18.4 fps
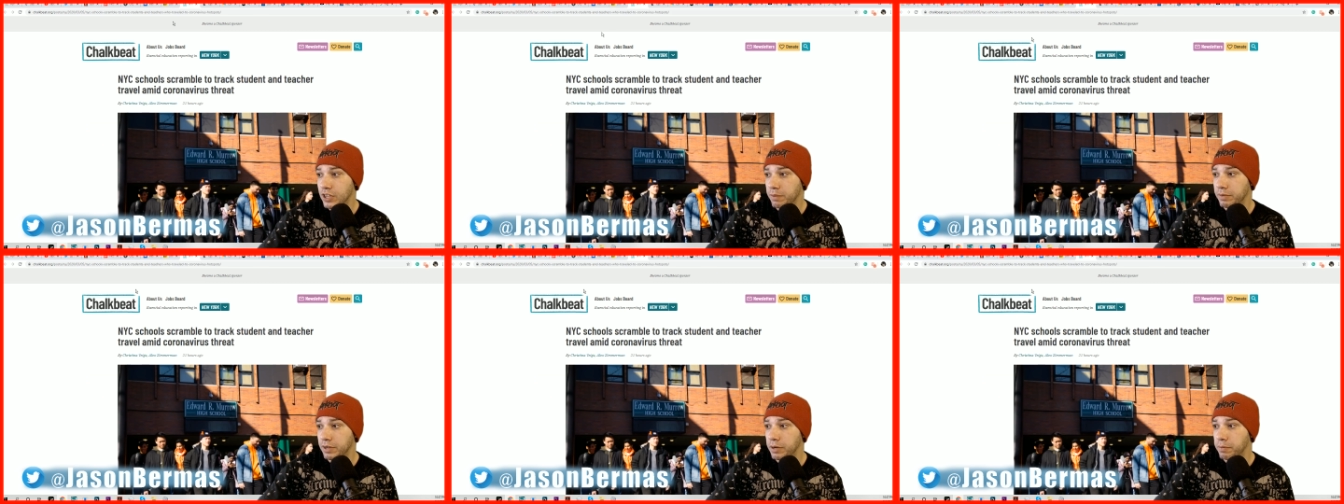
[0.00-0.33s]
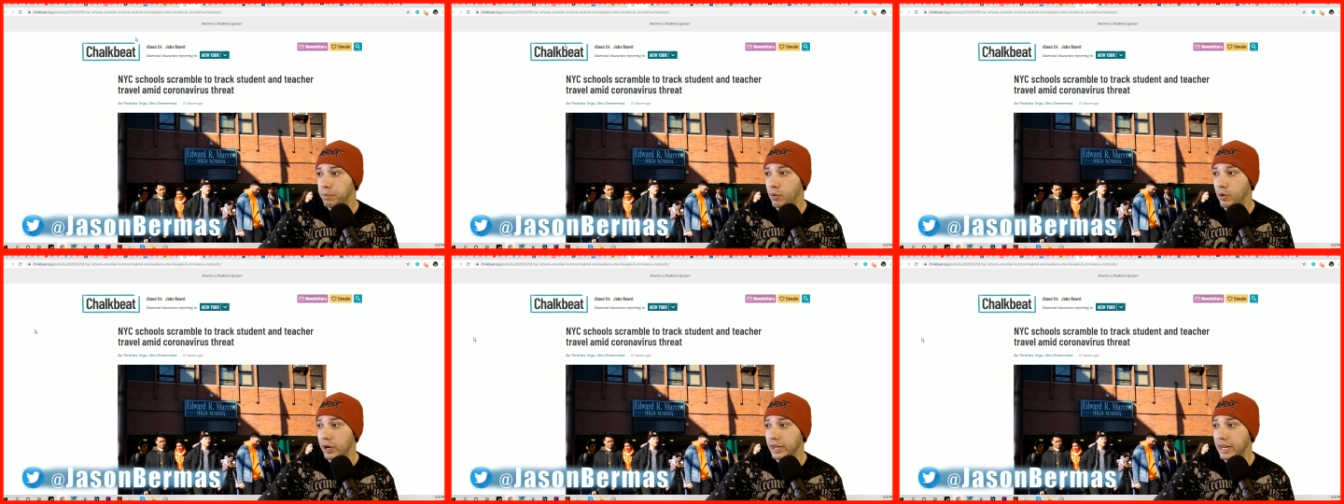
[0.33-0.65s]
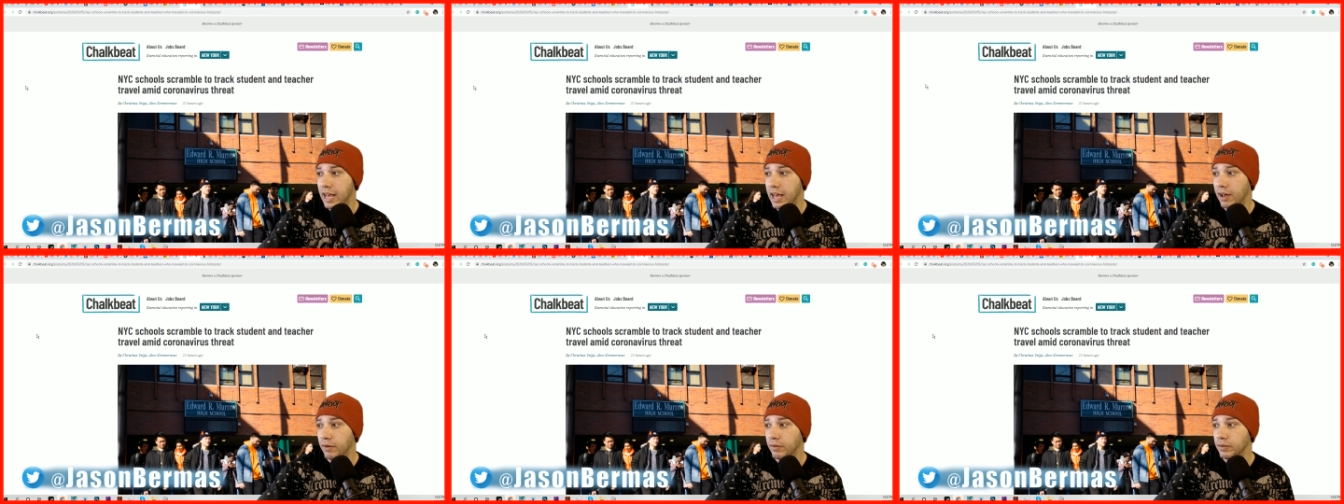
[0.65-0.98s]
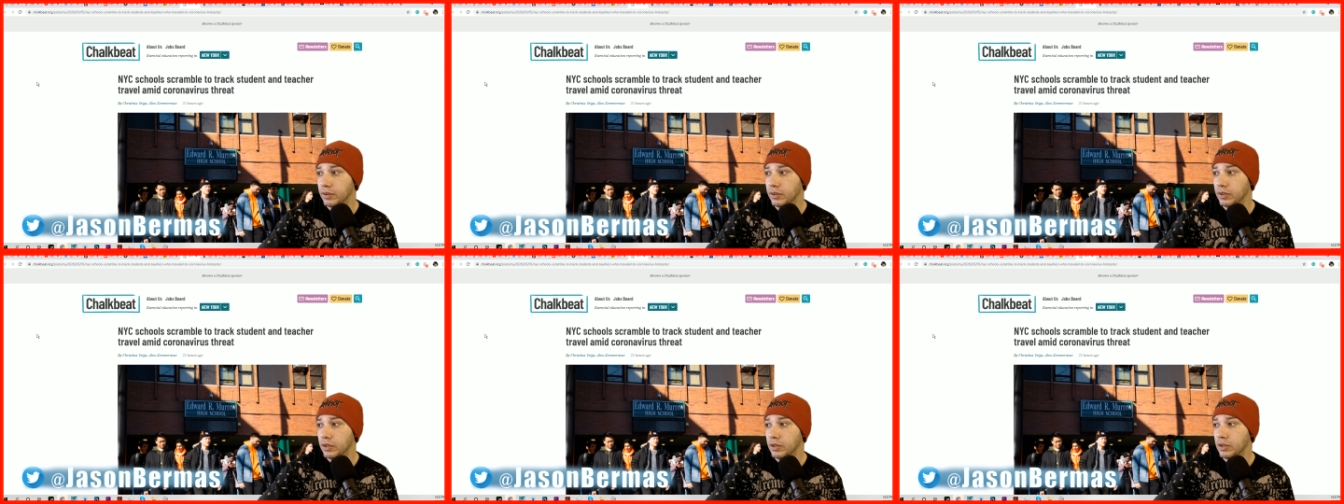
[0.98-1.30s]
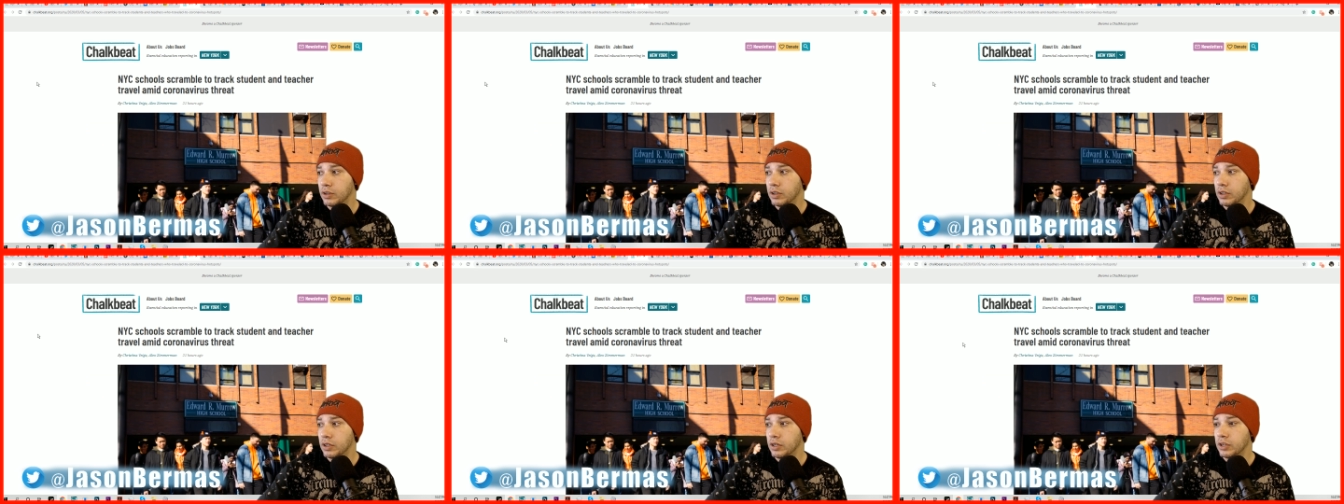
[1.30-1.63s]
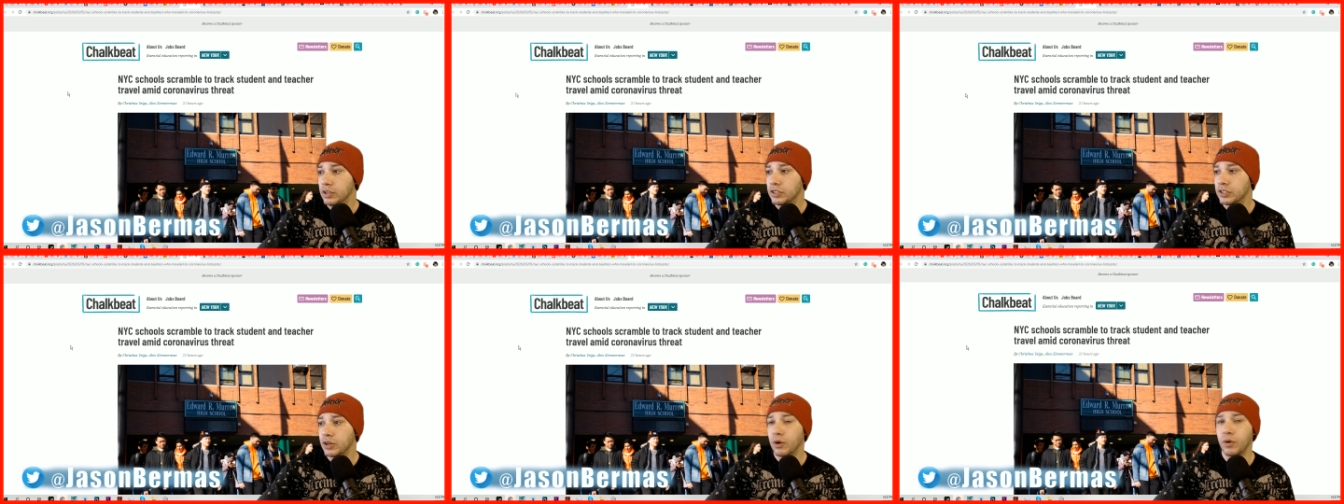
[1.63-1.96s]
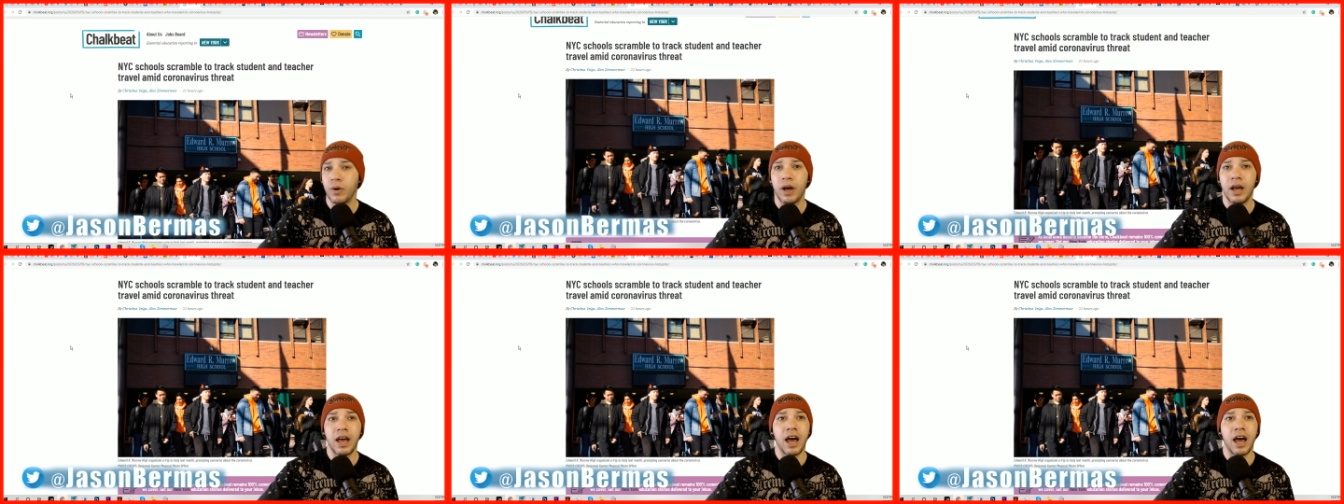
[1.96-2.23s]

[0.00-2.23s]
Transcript: to point out. So,